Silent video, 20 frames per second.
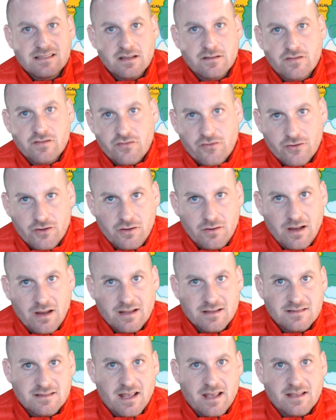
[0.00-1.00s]
for the
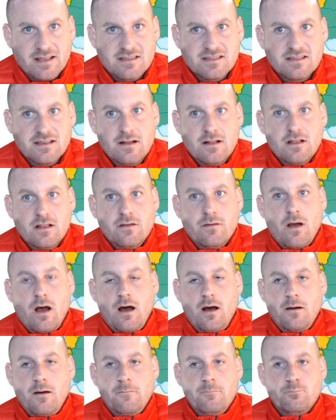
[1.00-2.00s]
United States.
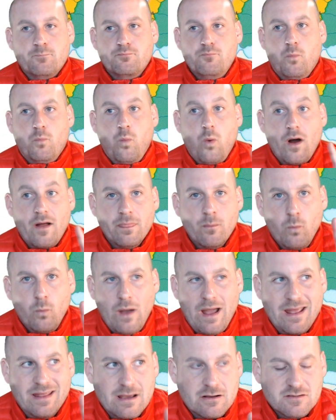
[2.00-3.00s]
One
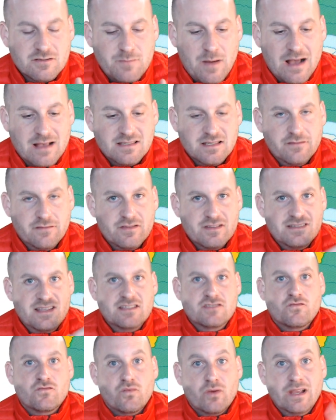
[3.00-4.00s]
way that was positive is
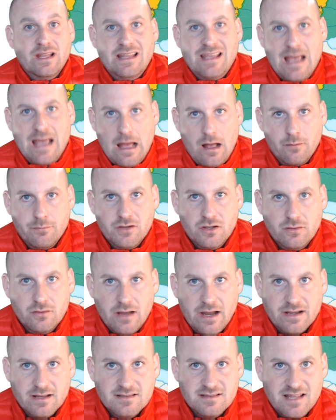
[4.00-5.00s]
this really helped the
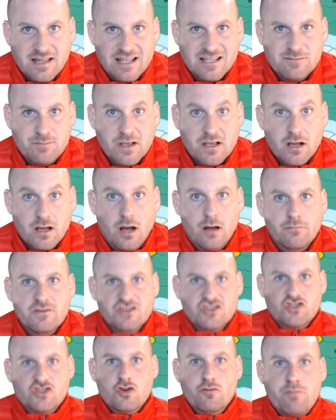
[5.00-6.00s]
United States become the
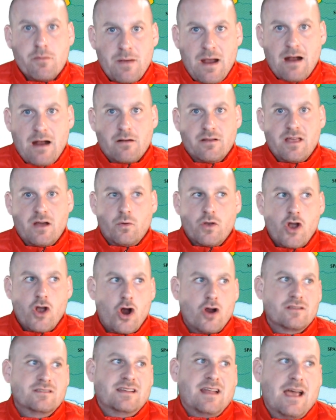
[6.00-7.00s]
superpower that we
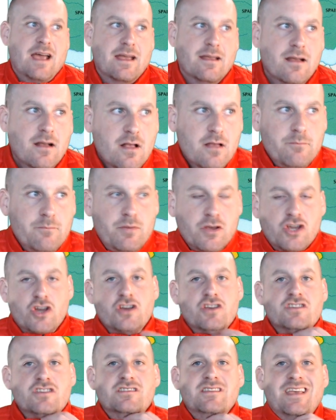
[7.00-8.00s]
are today.
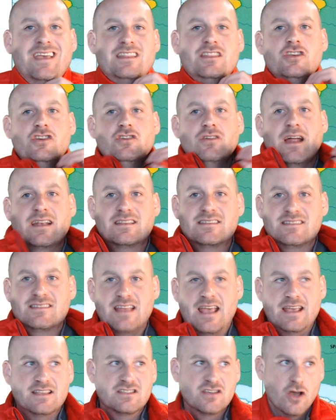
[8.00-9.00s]
Because in the United
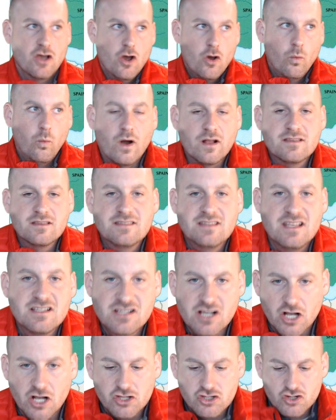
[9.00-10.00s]
States, once these
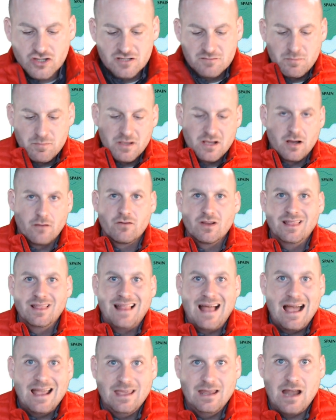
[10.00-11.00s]
countries become
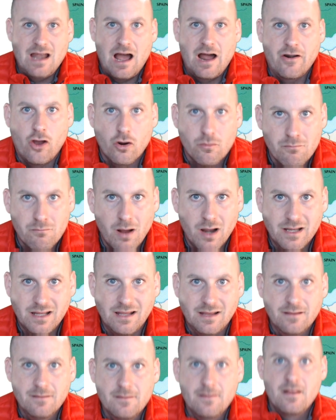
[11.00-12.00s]
reliant on our
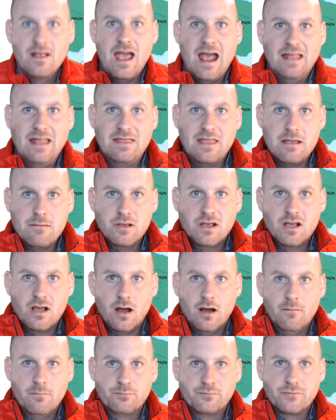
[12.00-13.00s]
money and they
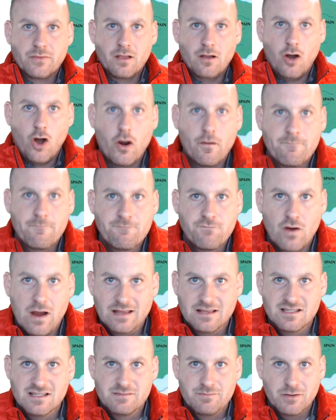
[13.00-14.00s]
become our
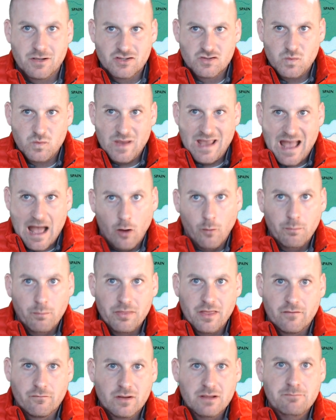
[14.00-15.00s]
friends because we help
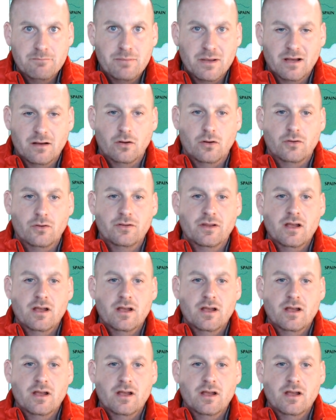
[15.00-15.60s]
them rebuild,